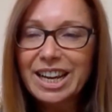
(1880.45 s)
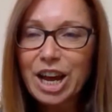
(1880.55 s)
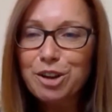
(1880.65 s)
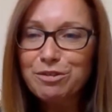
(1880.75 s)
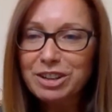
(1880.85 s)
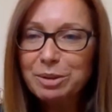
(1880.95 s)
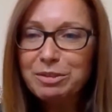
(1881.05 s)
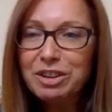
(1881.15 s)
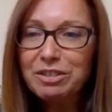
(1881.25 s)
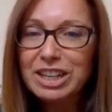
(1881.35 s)
hopefully we've
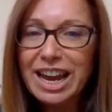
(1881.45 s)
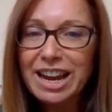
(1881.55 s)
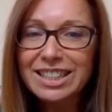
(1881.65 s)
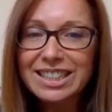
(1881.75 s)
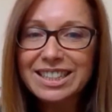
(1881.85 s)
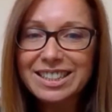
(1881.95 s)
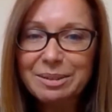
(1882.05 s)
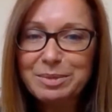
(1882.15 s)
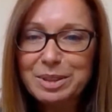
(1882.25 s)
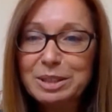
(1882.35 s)
given our listeners
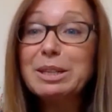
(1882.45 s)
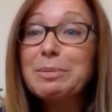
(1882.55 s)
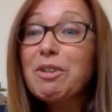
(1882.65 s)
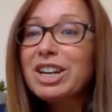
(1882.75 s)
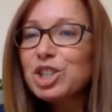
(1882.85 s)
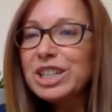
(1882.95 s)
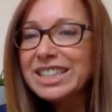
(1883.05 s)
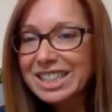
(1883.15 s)
some inspiration.